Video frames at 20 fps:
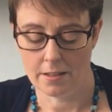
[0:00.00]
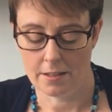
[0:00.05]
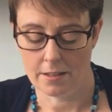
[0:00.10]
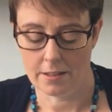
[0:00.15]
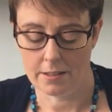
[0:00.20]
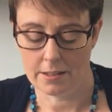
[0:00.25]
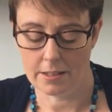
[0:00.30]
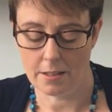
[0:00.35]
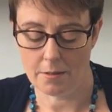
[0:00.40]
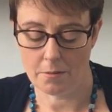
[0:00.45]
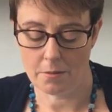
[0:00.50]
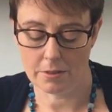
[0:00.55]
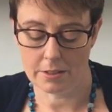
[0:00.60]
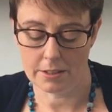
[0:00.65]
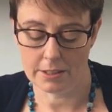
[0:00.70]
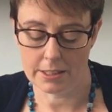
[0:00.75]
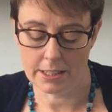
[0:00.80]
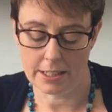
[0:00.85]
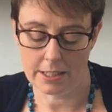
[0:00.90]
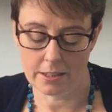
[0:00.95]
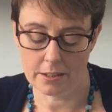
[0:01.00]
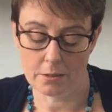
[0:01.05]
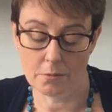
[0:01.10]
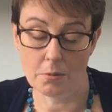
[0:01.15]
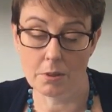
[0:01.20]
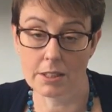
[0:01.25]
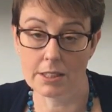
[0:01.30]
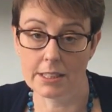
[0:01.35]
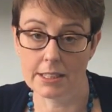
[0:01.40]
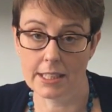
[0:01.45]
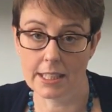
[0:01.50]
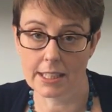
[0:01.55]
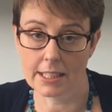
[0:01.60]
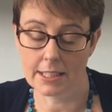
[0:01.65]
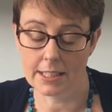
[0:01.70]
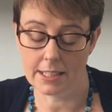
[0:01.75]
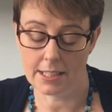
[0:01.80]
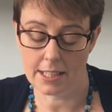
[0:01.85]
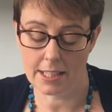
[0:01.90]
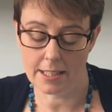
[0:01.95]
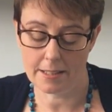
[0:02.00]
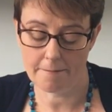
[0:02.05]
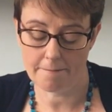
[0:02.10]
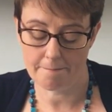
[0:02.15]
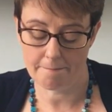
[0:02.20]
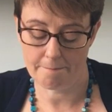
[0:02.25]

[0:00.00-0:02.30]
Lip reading: That's that one. See, it doesn't want to stick today.